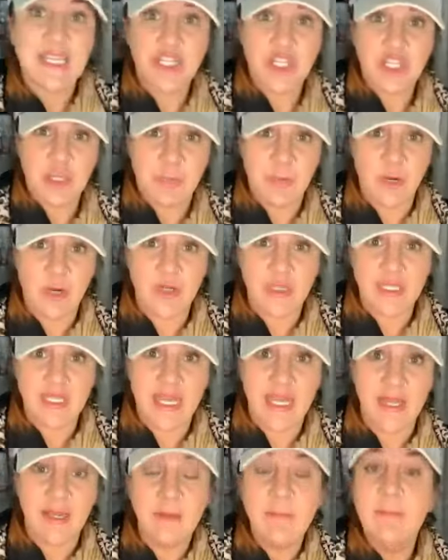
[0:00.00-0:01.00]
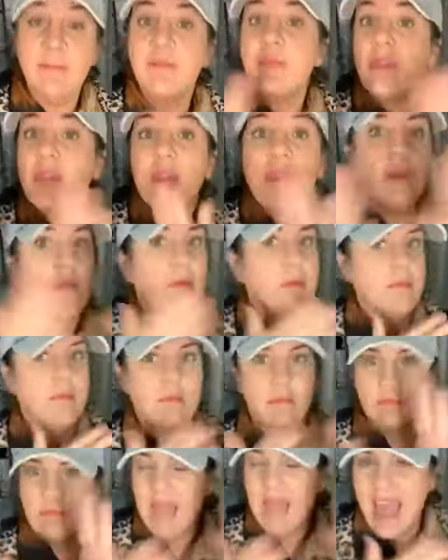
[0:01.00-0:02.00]
the person,
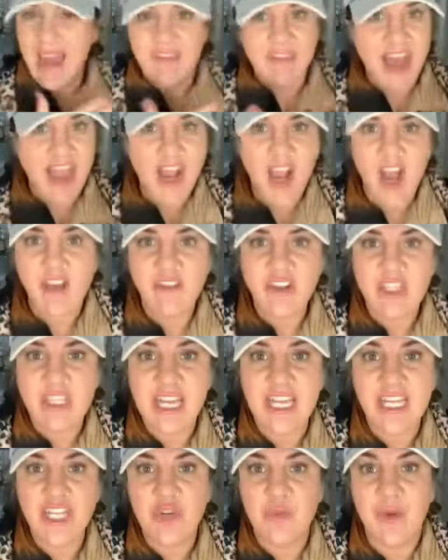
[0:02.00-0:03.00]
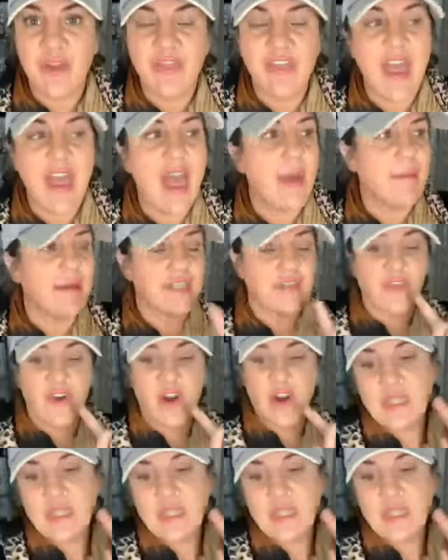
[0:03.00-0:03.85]
have that conversation with them as far as